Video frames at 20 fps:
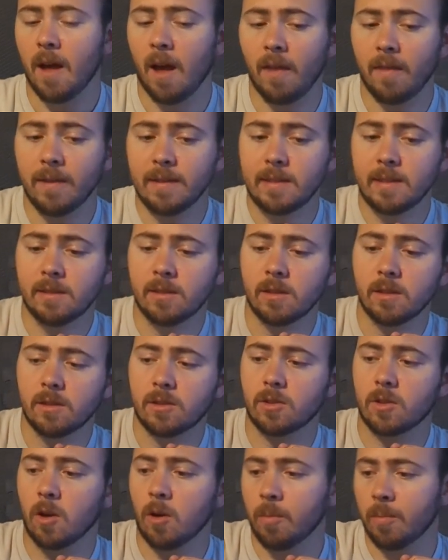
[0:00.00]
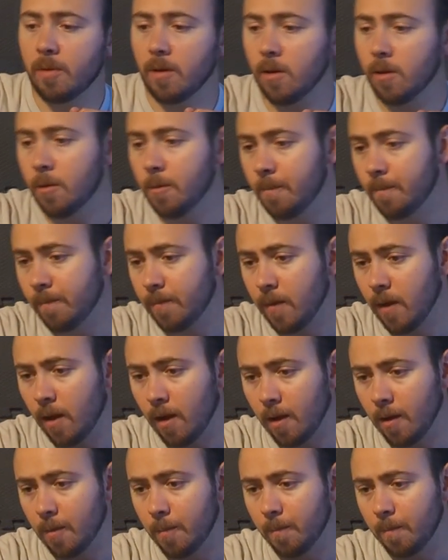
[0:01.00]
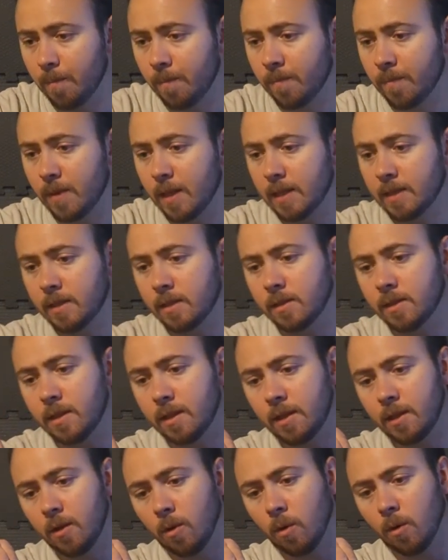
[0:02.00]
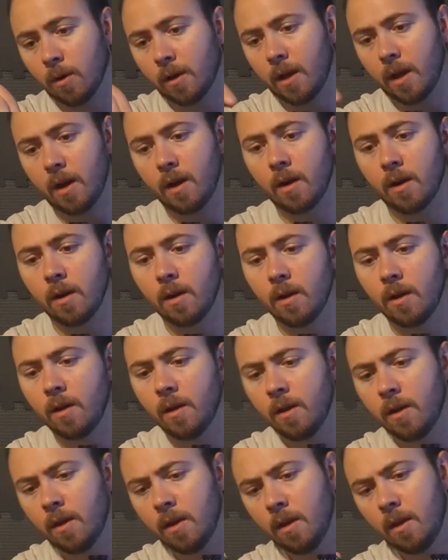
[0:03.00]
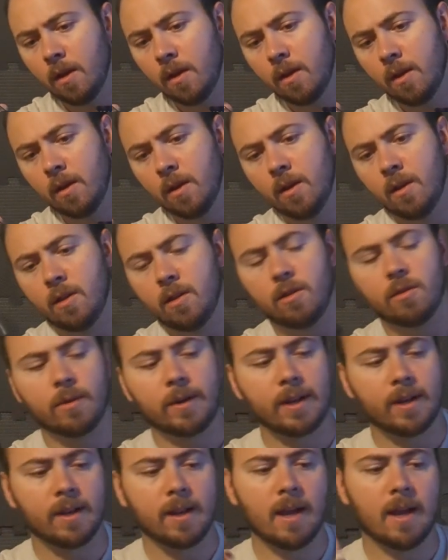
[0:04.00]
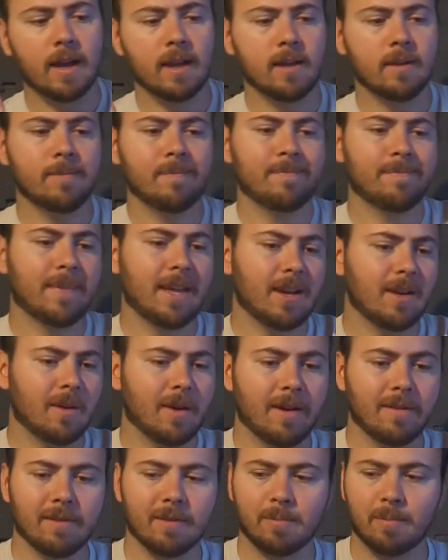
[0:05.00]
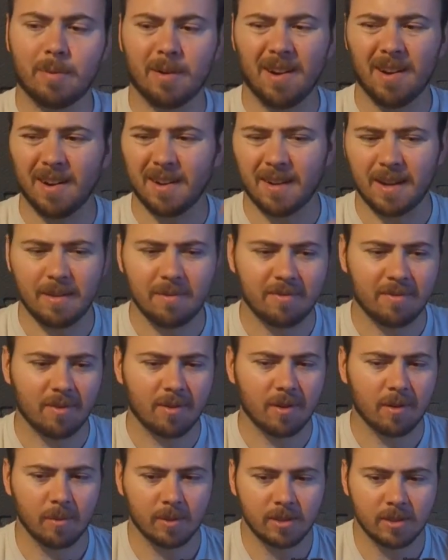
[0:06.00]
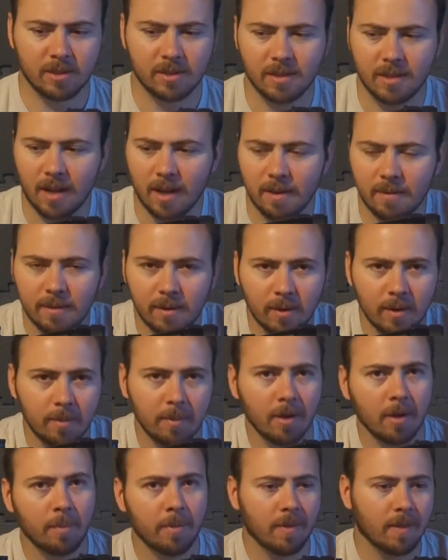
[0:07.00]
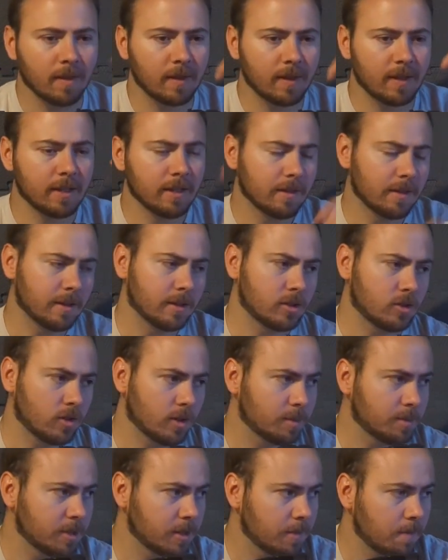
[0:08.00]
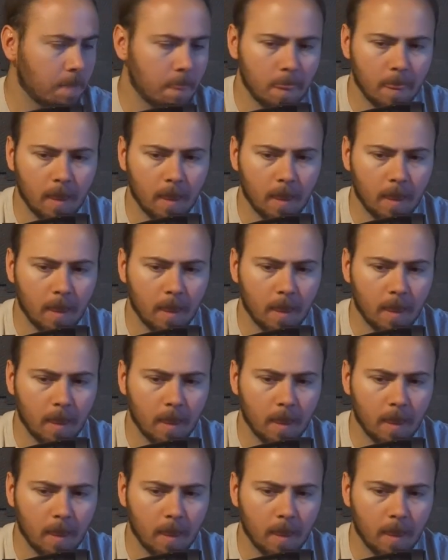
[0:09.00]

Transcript: This is a good scope though. This is the Orcaire 3-9. They don't have a product name for it, which is kind of annoying, but I'll put the link in the description.